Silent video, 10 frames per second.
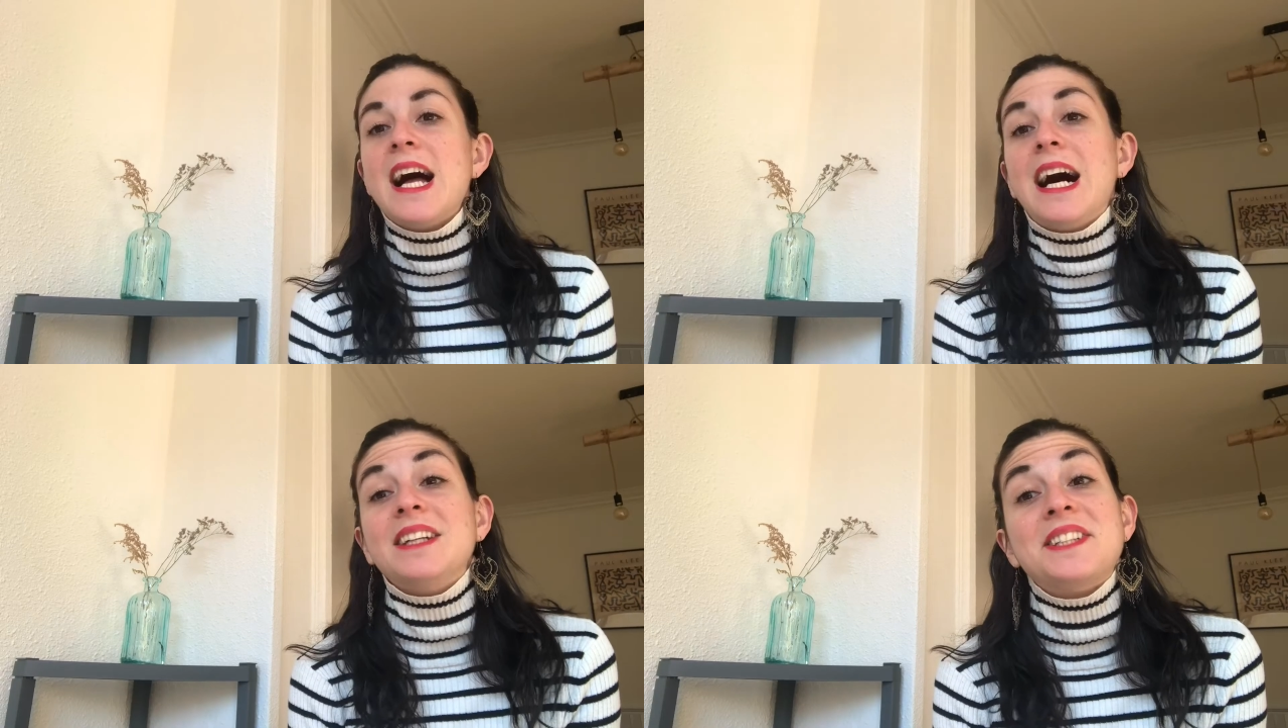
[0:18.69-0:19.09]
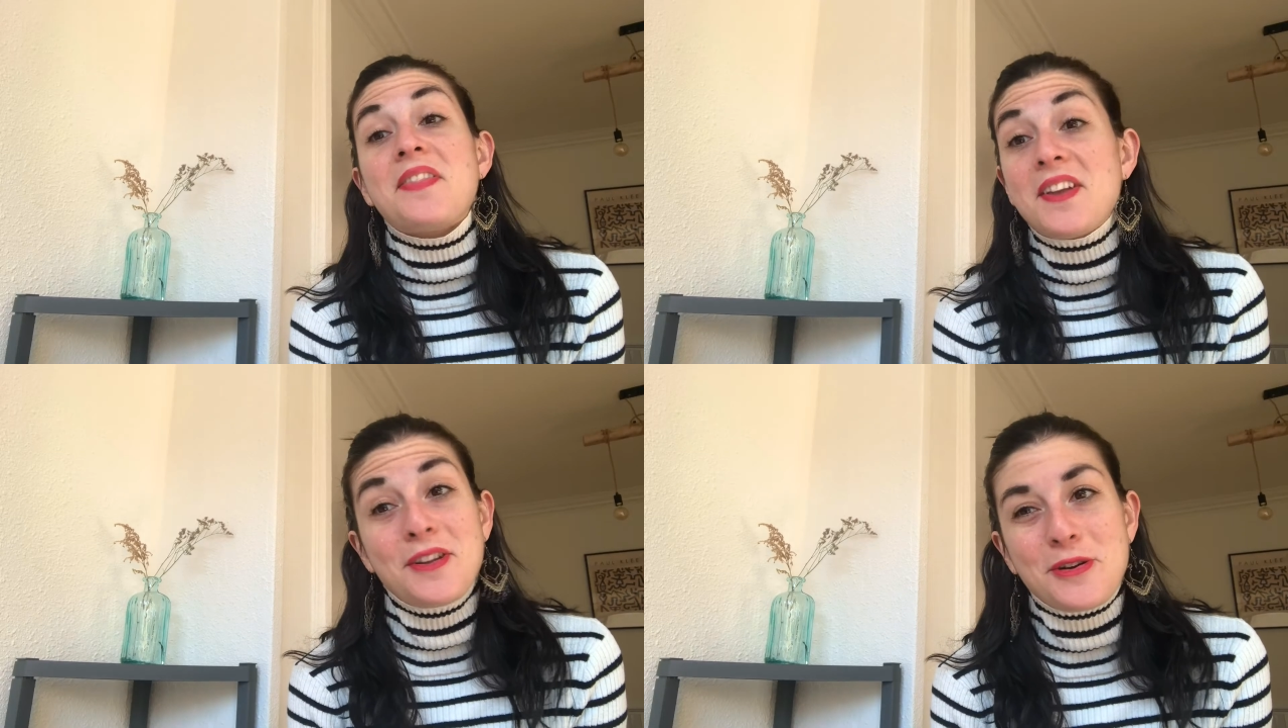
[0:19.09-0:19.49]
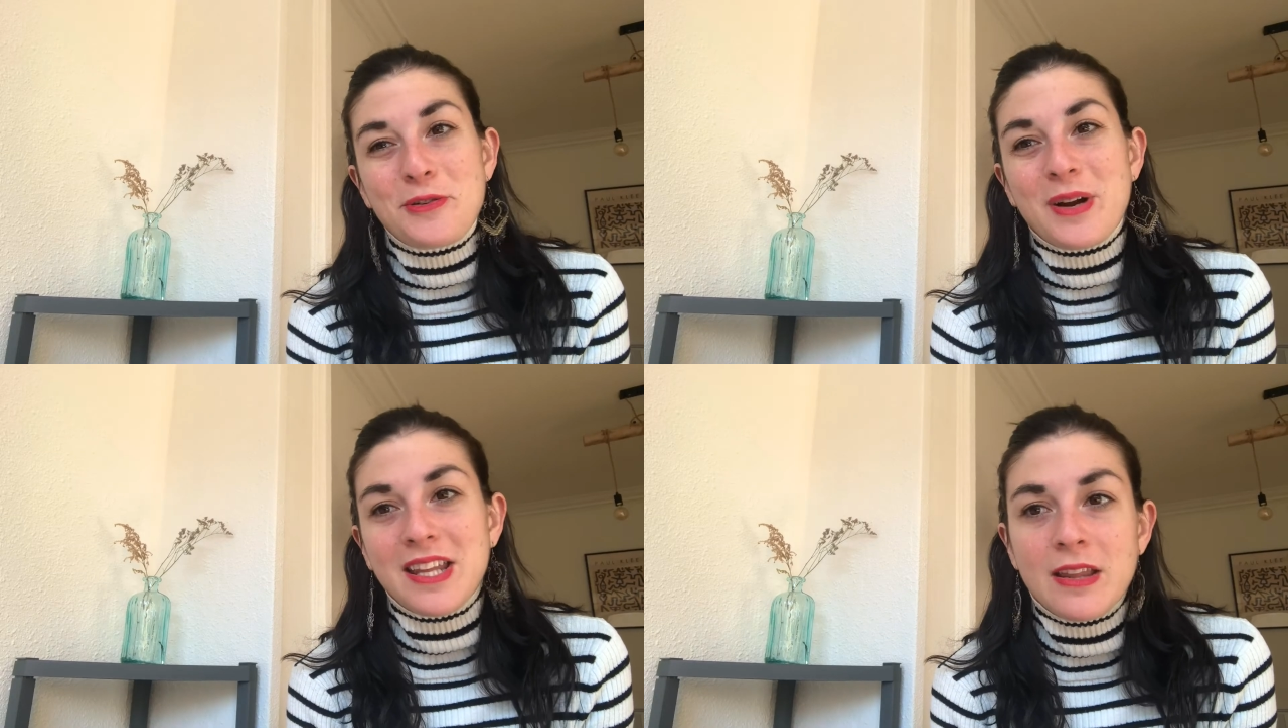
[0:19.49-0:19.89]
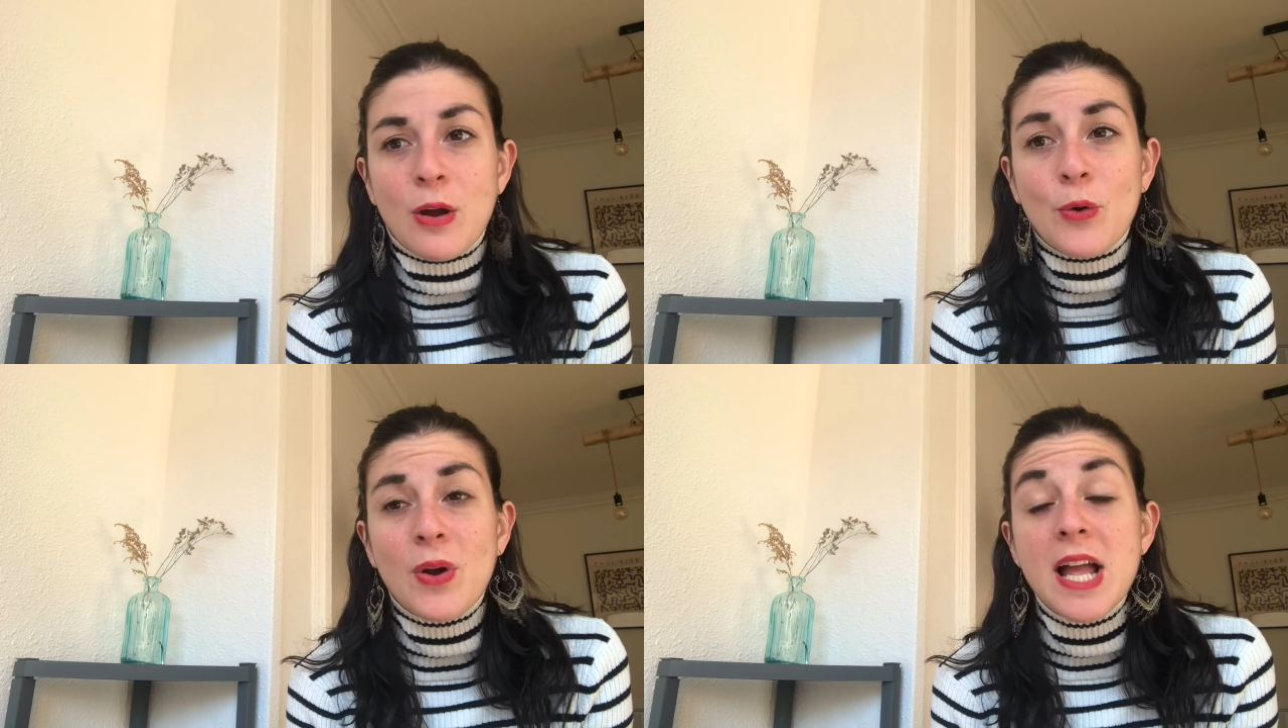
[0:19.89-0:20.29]
As I think you already
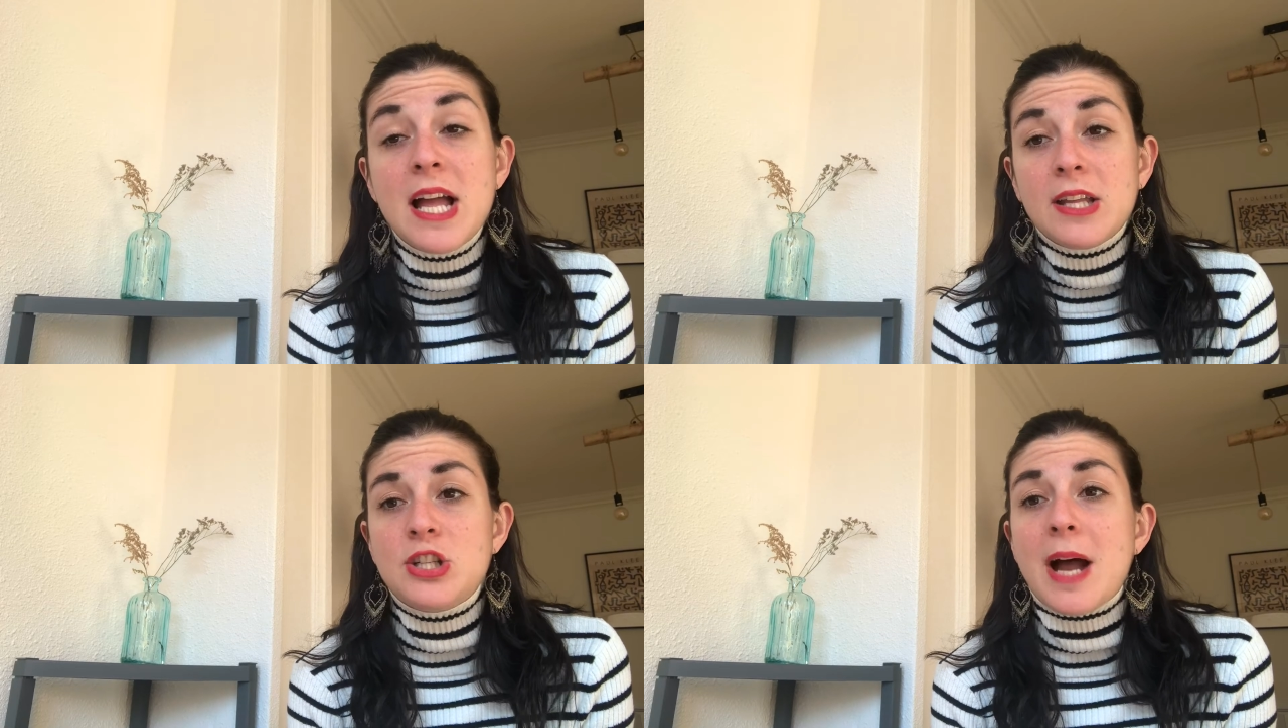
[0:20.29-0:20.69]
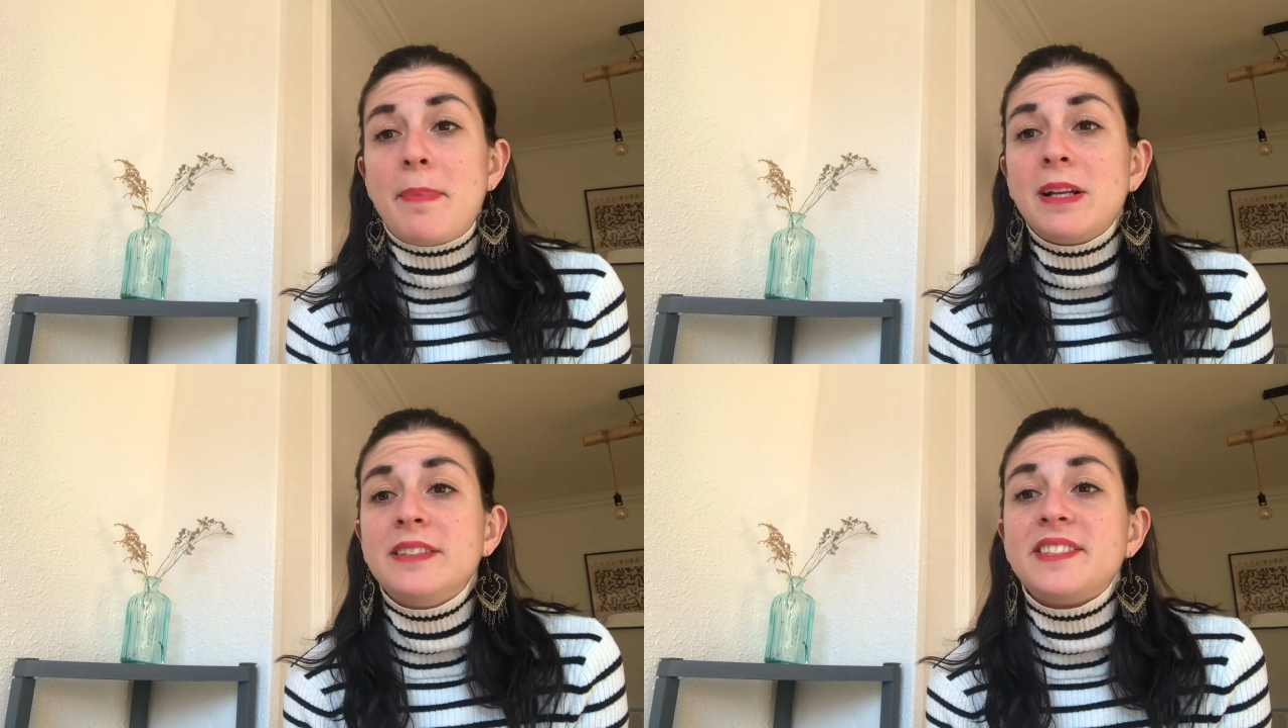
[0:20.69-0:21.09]
know, Japanese